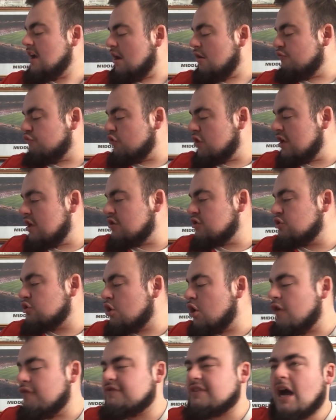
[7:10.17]
A real
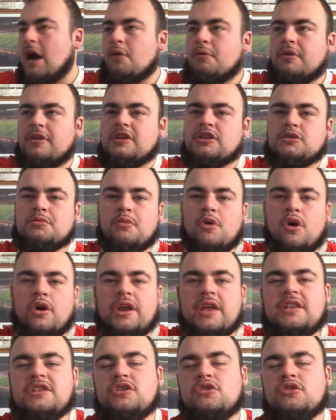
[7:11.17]
sort of downer this morning